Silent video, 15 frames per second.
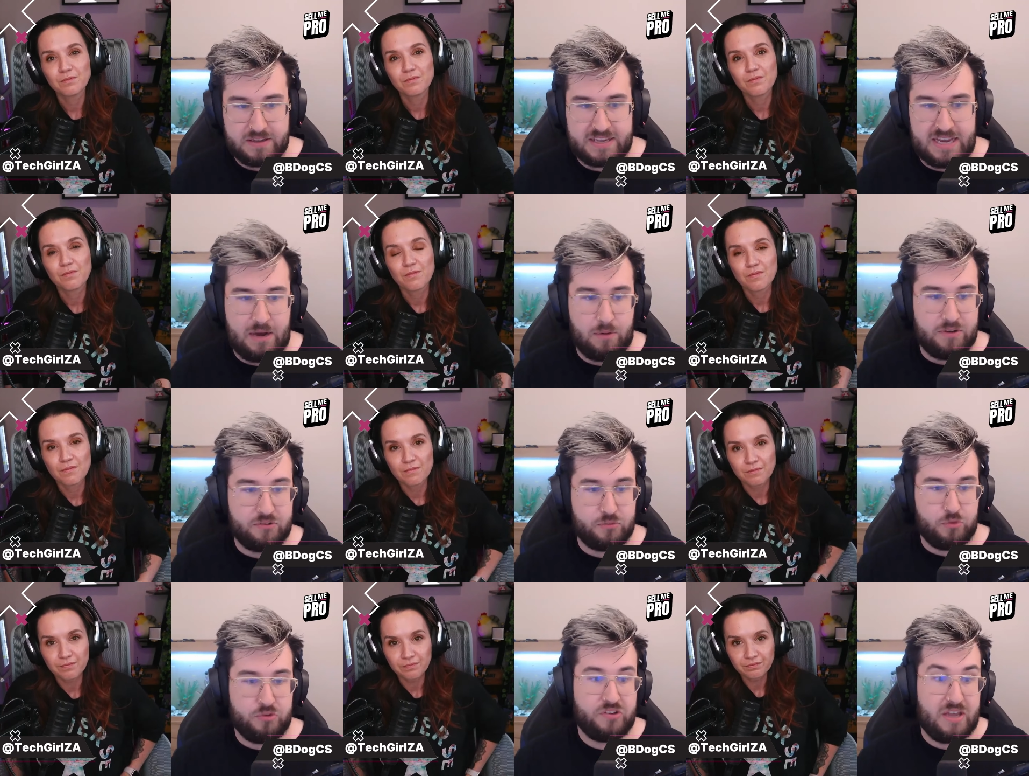
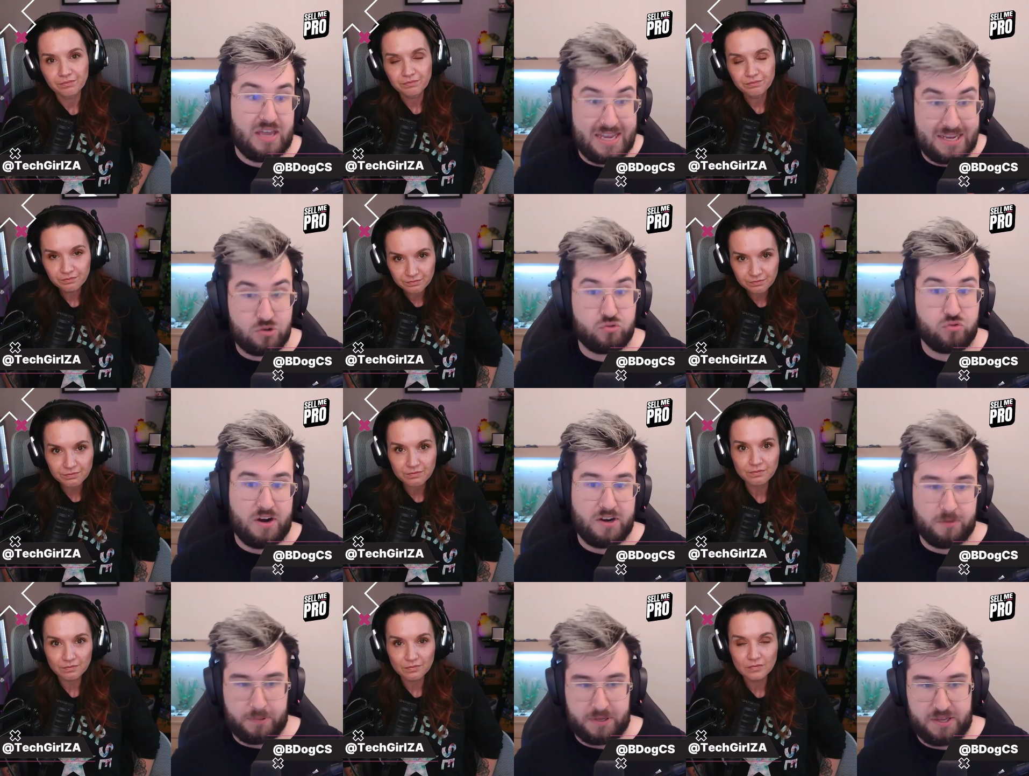Speaker 1: Cowers was
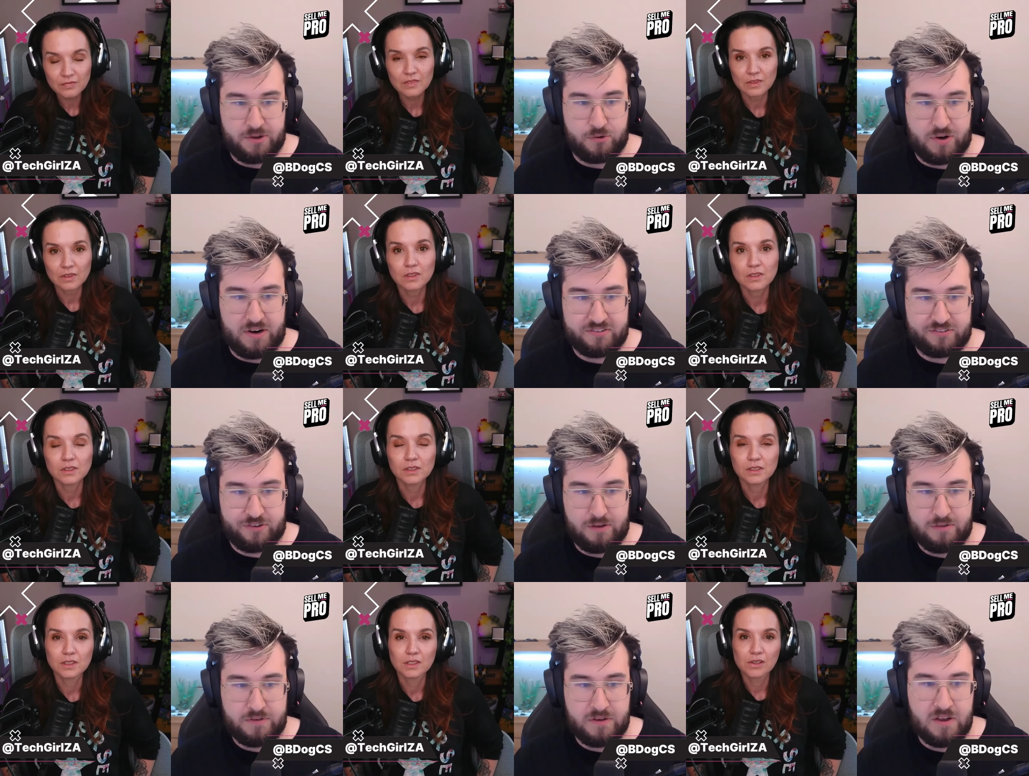incredibly
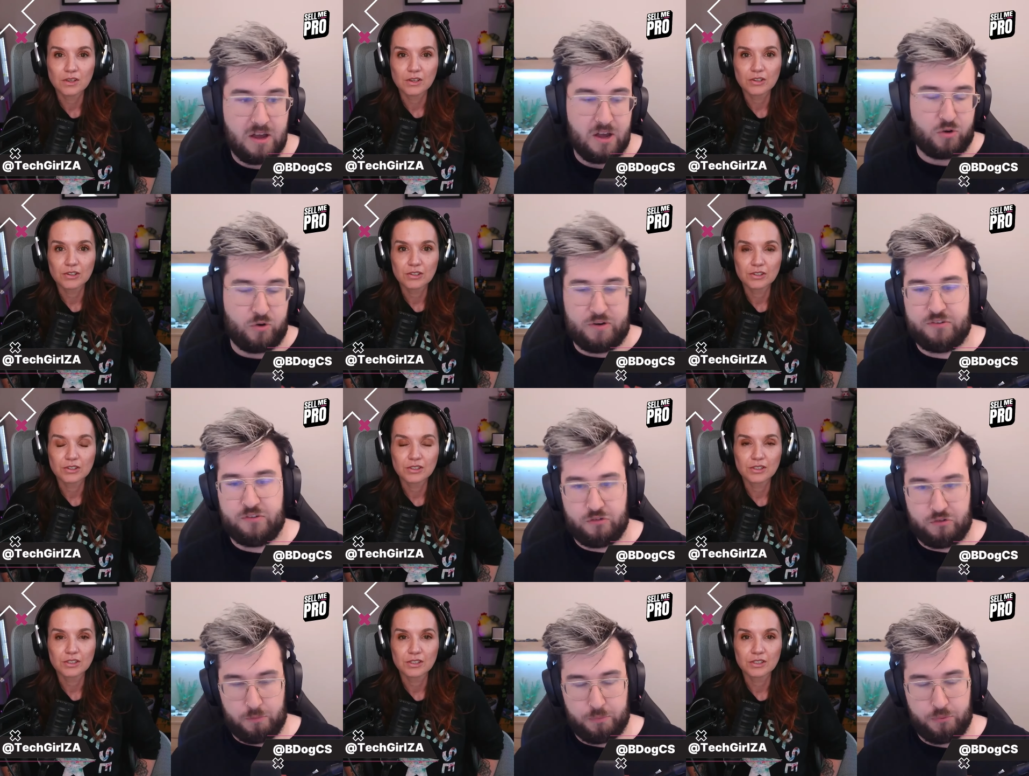aggressive to
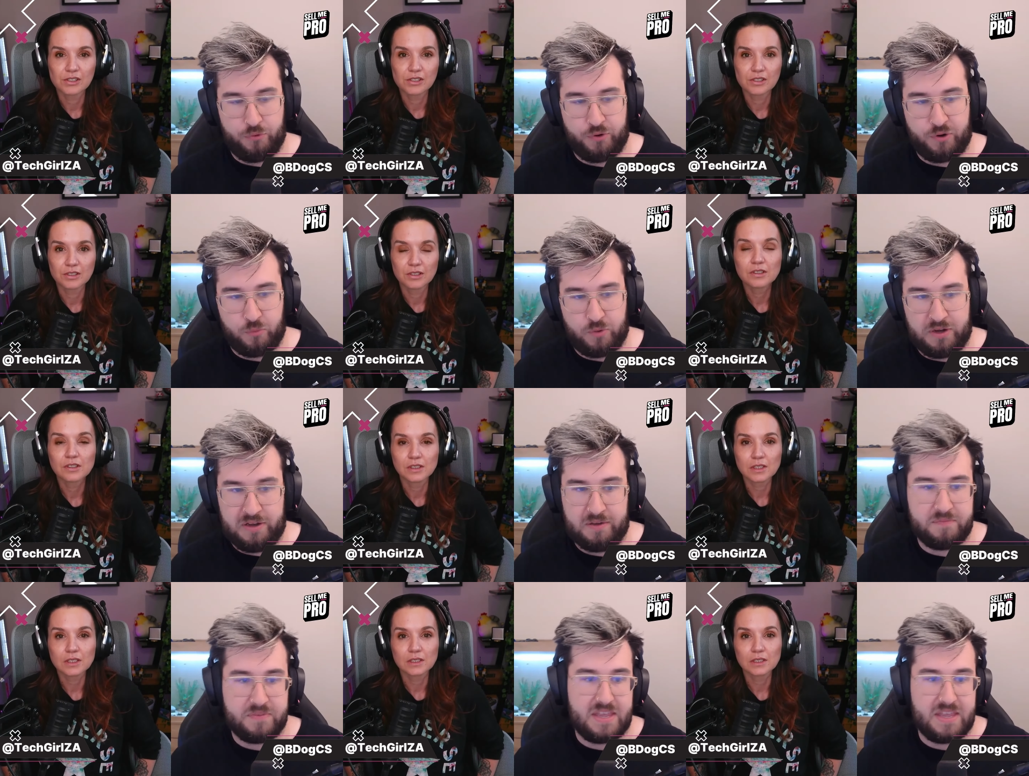the point where